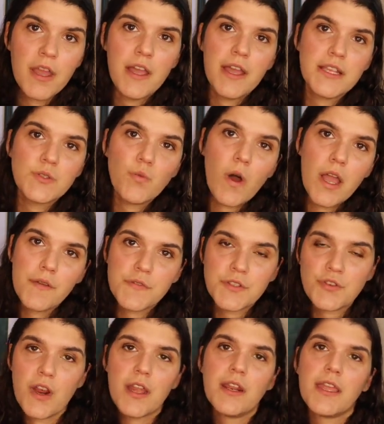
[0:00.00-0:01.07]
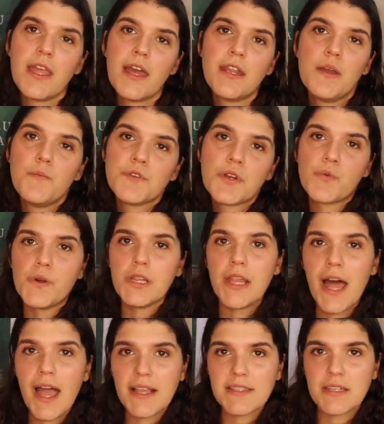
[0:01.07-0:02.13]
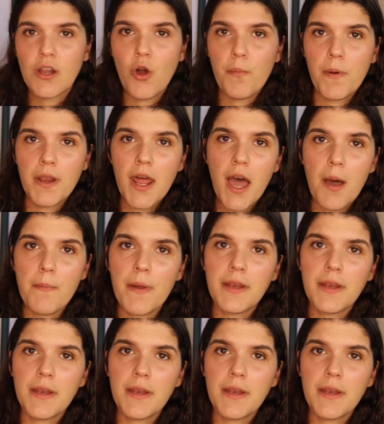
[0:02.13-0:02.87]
His wife's trying to get him to relax and open up,